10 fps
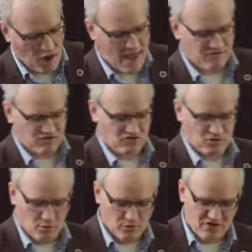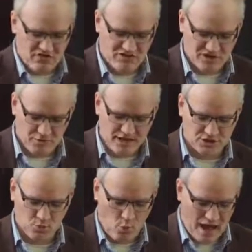drives us towards a
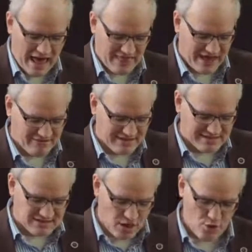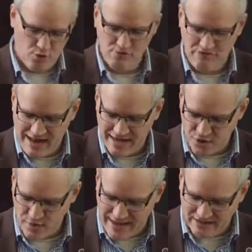situation where there is no
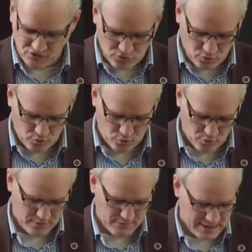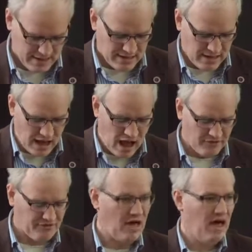value at all
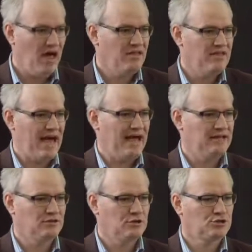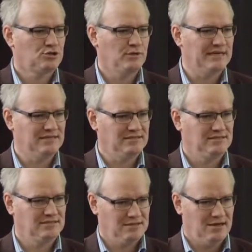other than
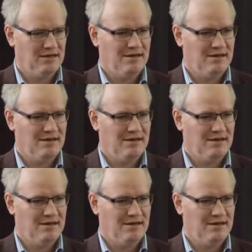choice.